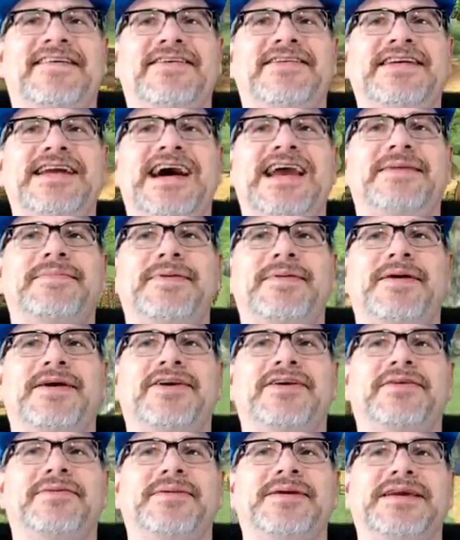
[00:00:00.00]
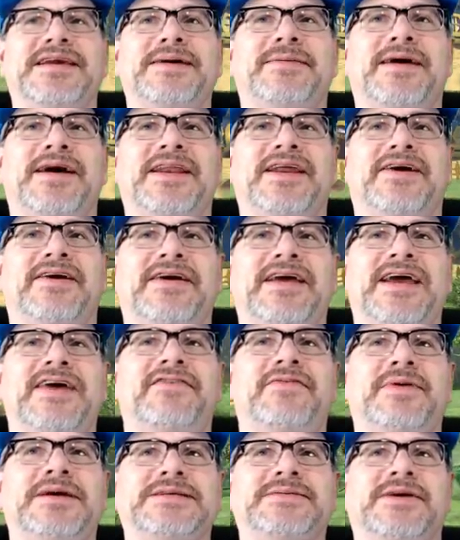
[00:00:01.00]
you gotta be better than me. Come on now.
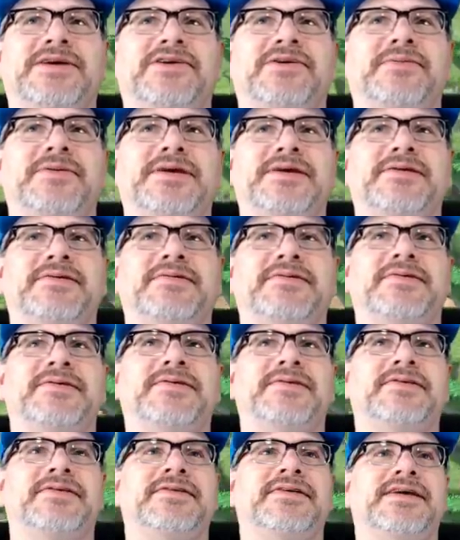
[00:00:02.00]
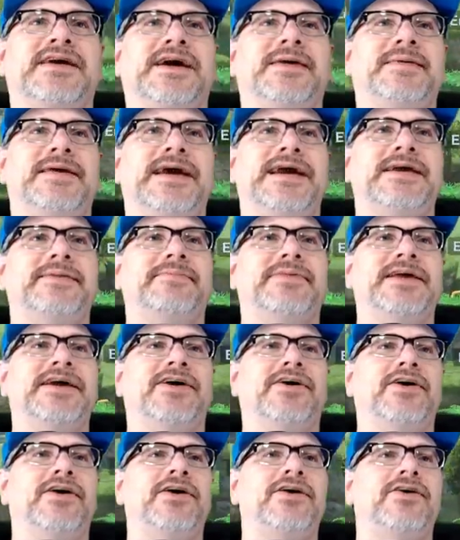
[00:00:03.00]
Everybody's better than me. I mean, I can play...
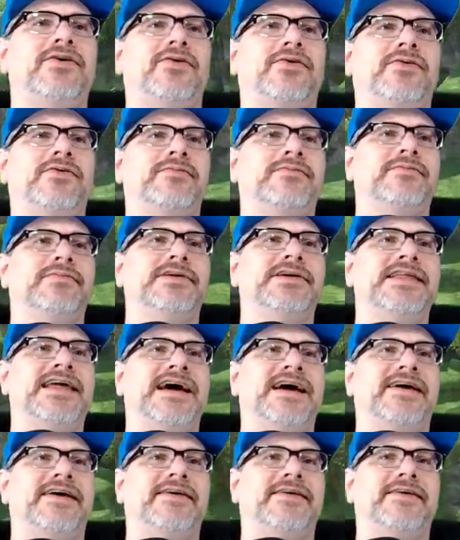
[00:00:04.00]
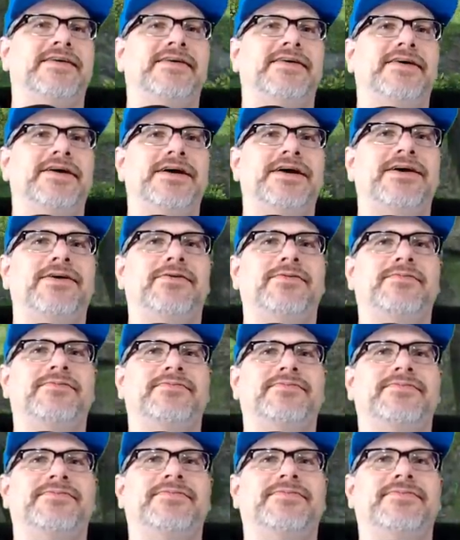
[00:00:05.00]
Oh! Look at that. Oh!
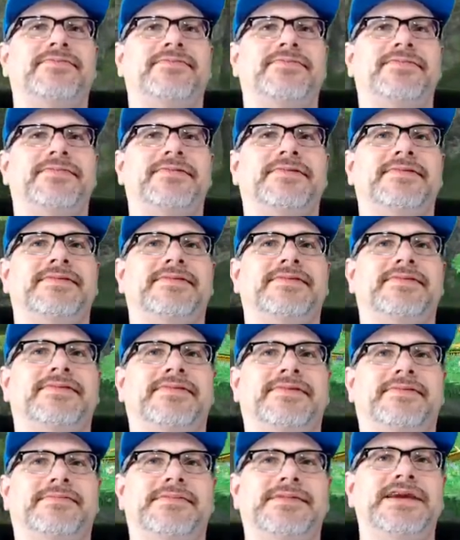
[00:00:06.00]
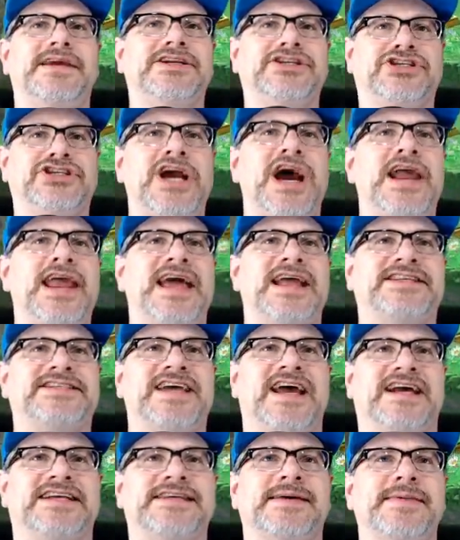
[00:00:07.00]
Getting shot at,
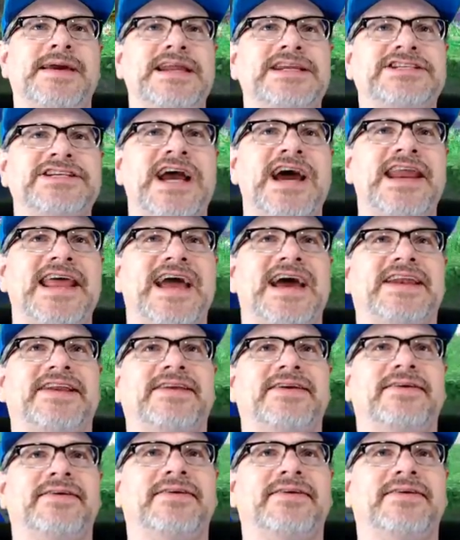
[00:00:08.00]
Tex. I'm getting shot at.